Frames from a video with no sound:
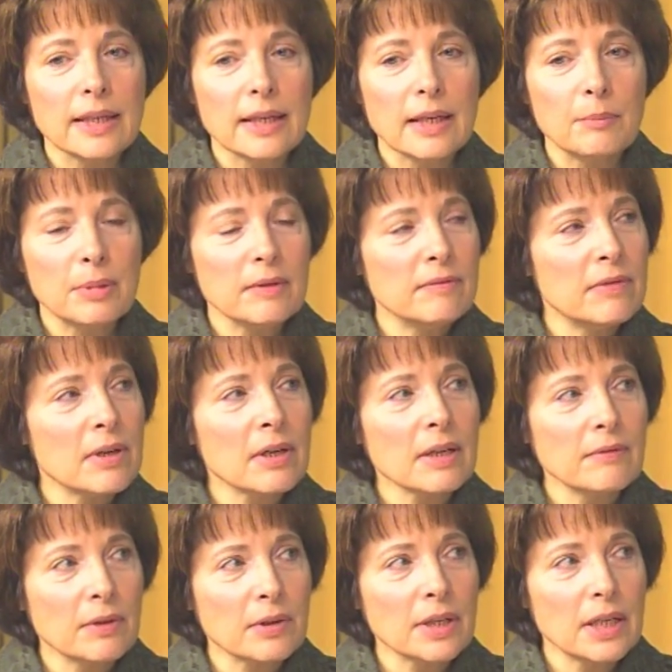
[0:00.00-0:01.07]
can be very,
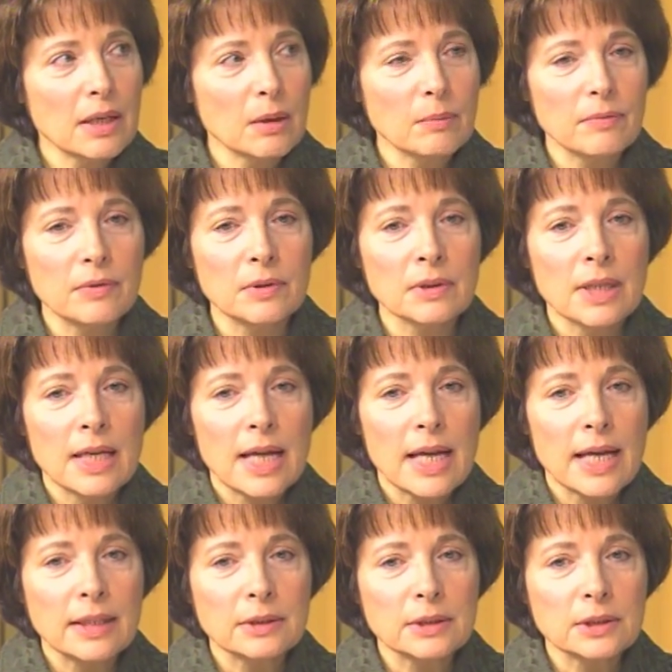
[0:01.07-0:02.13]
very helpful
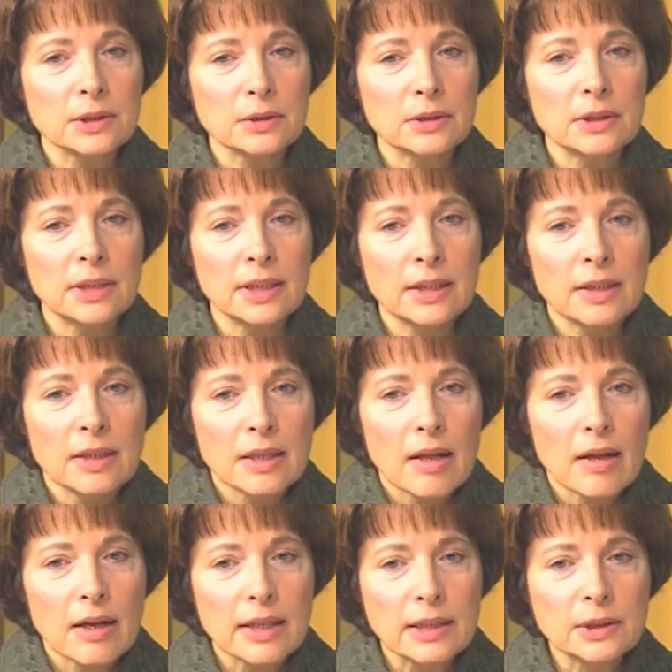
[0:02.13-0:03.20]
at discerning
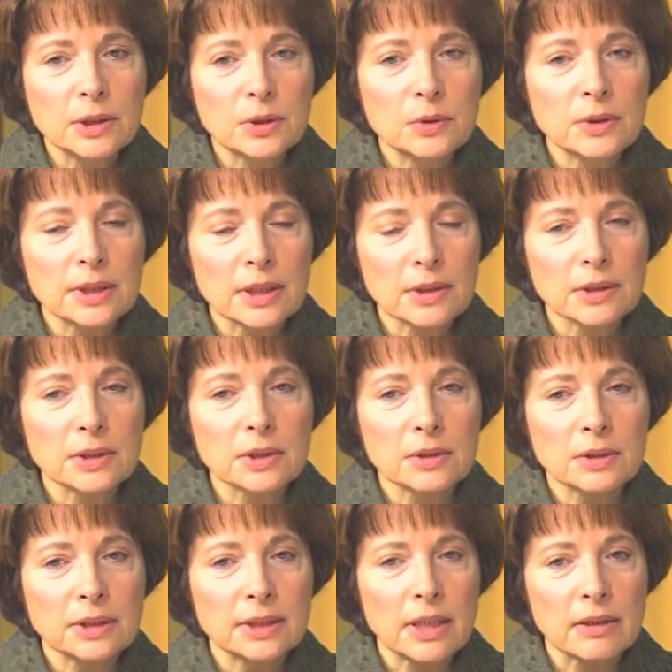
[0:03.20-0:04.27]
issues and
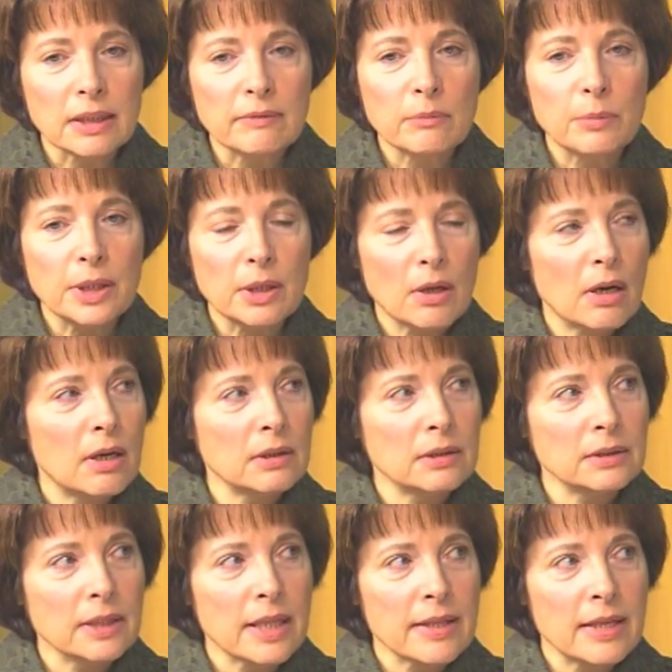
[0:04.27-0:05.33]
concerns that are even
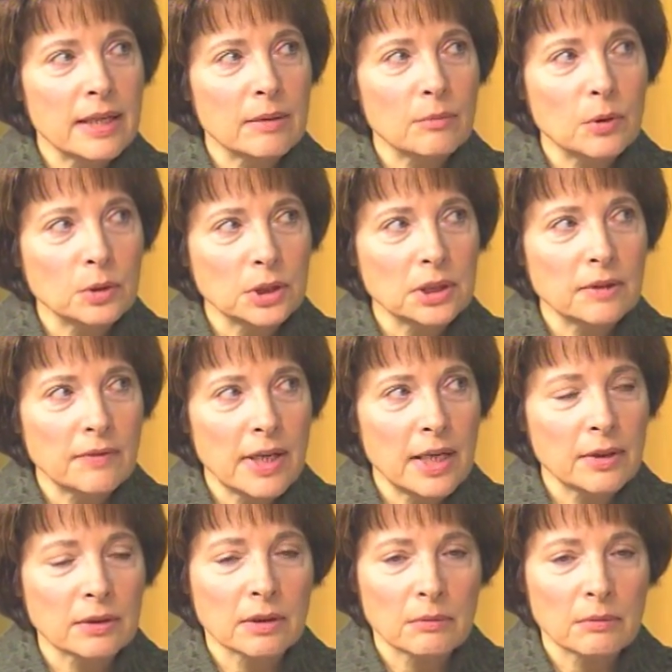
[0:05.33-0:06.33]
beyond that emotion of anger.